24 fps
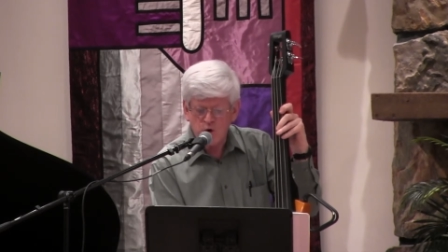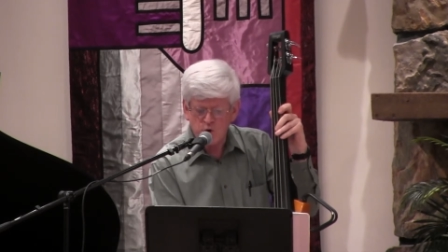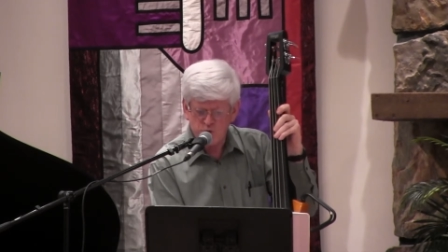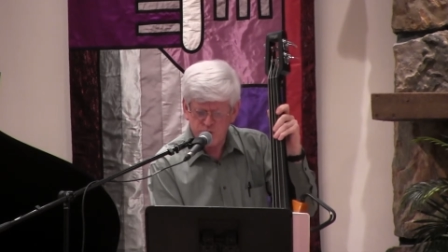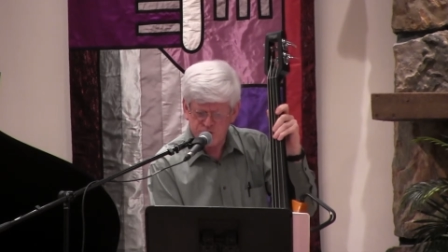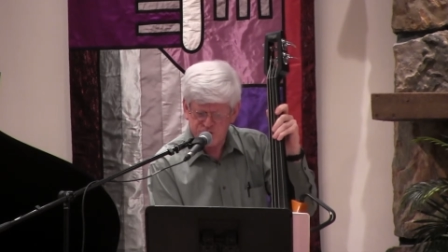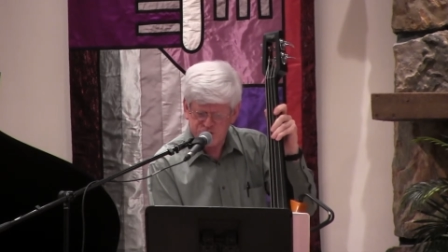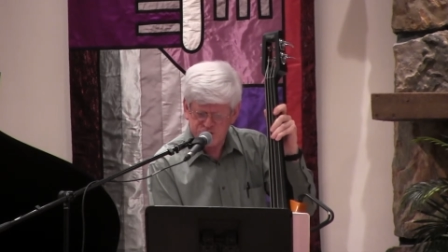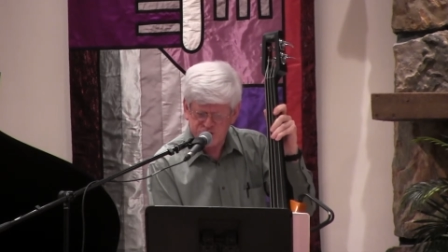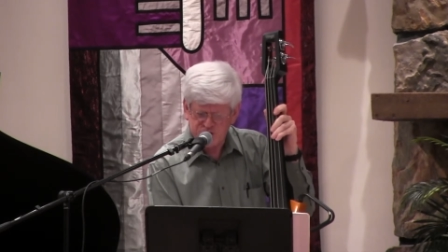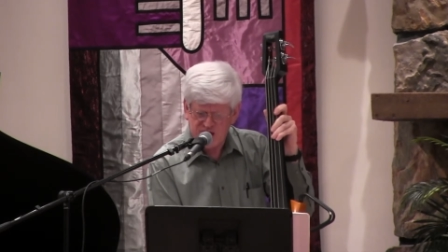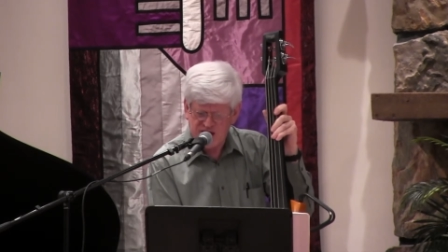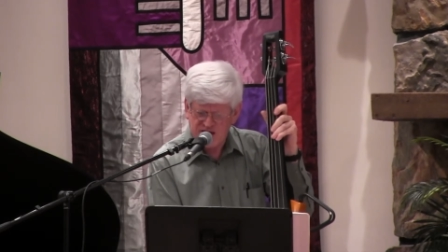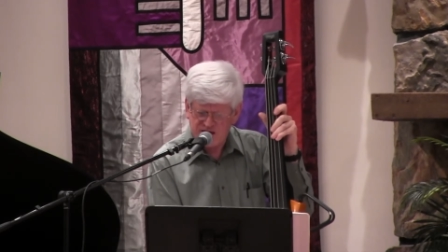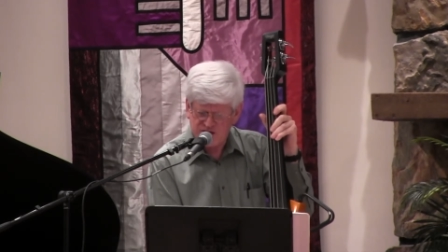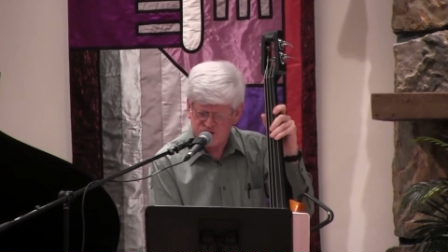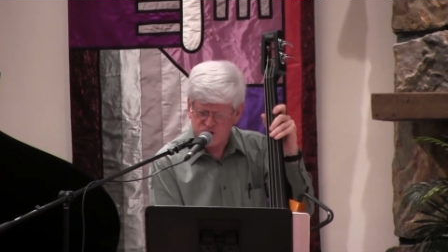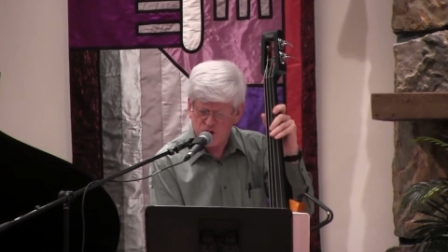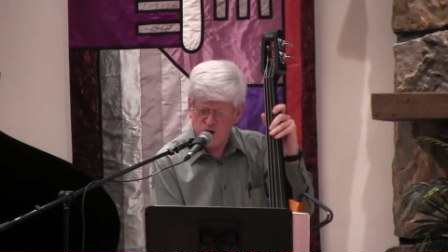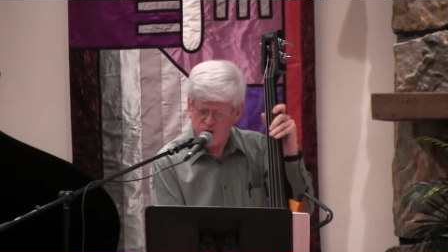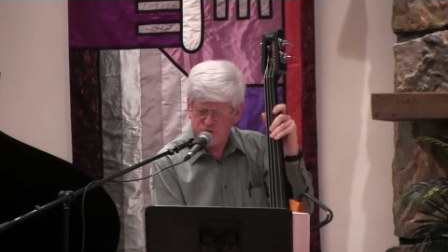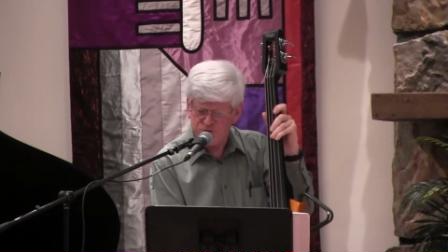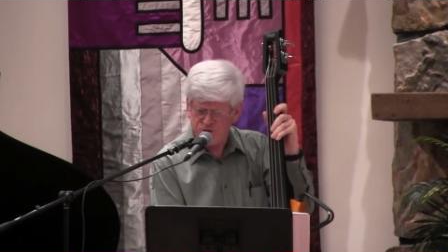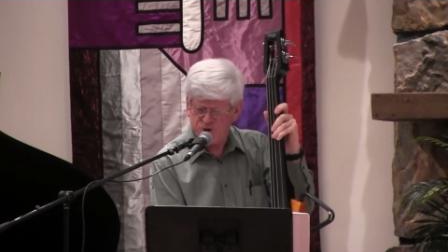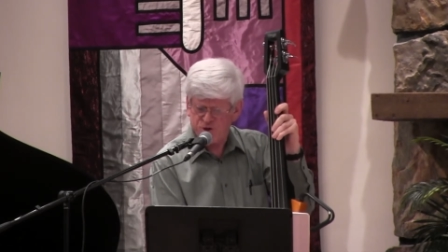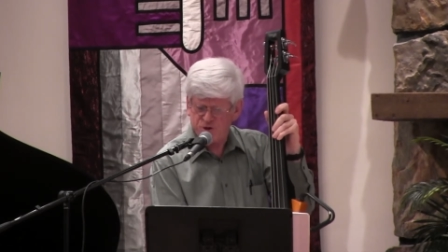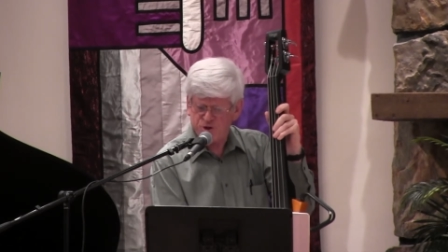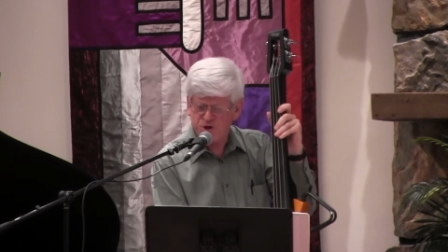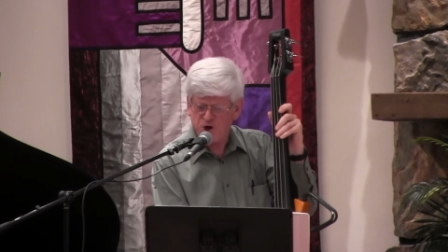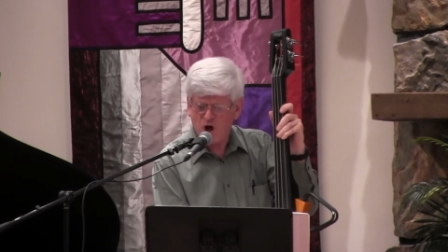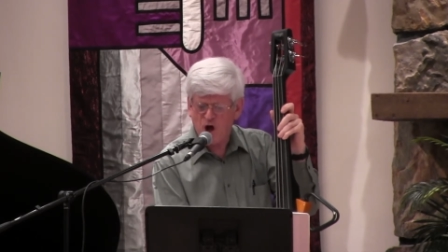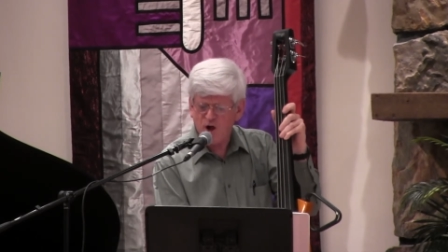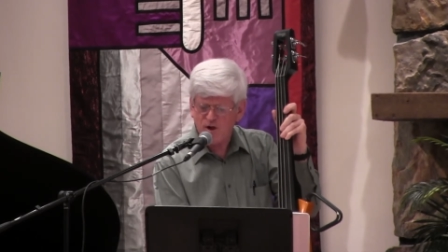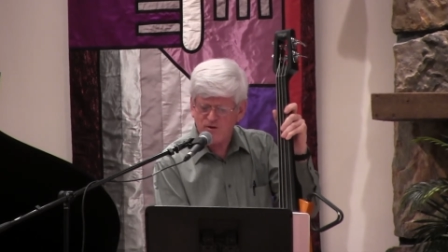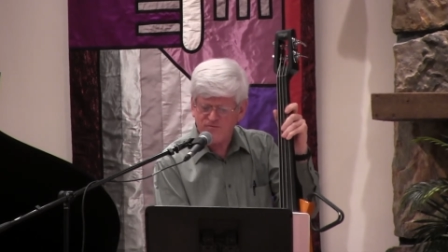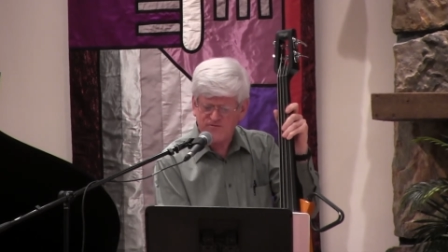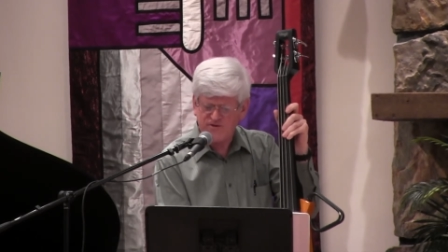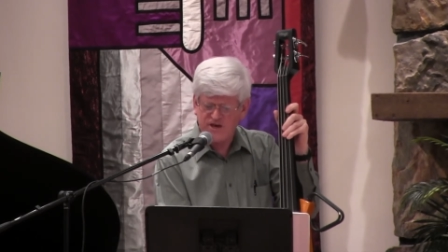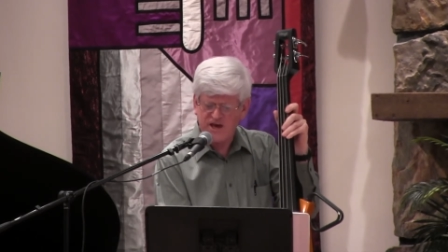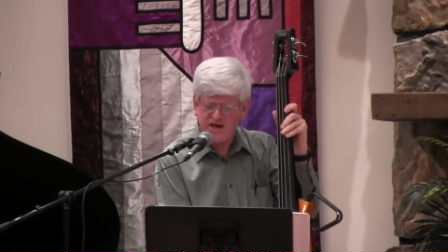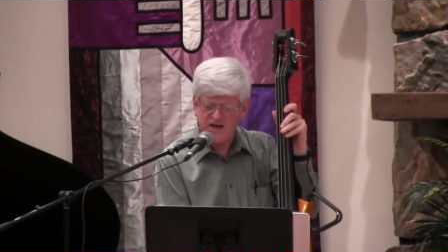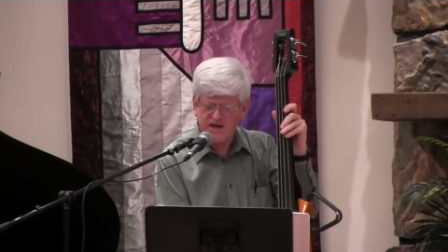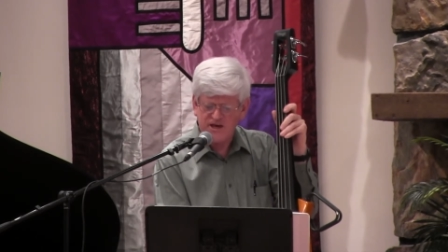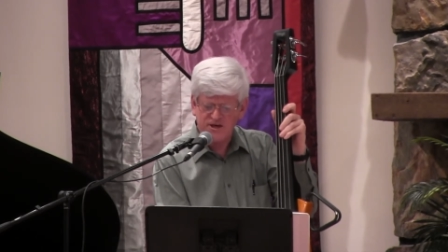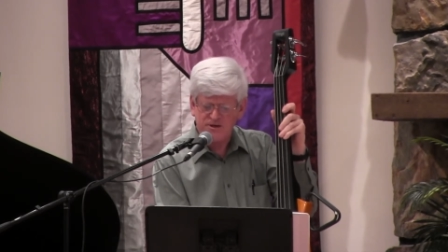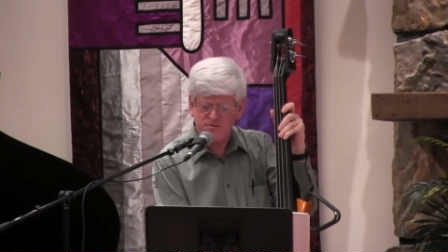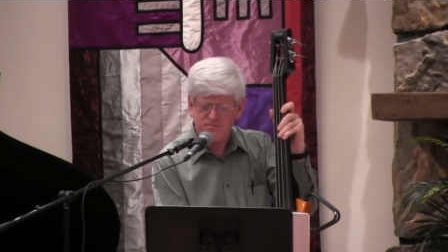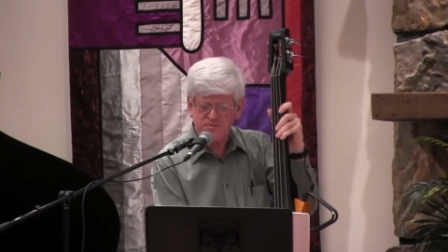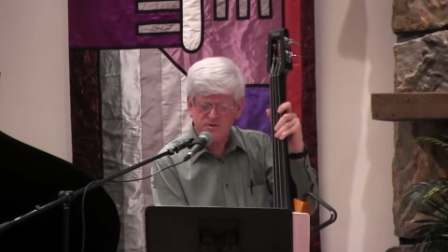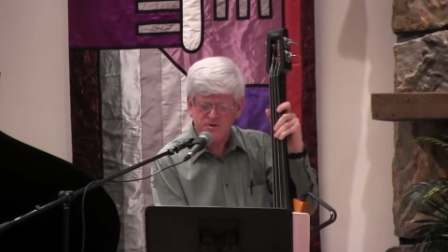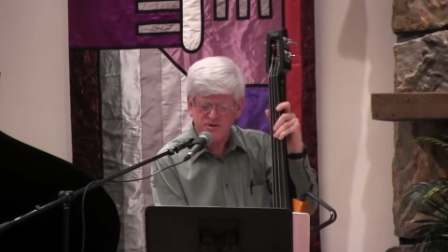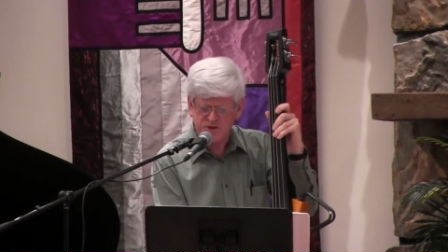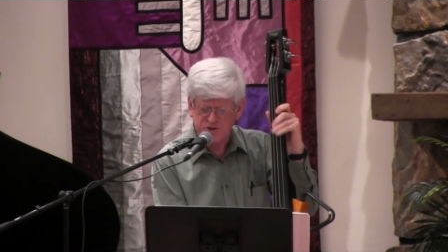Rich guys on their golf game,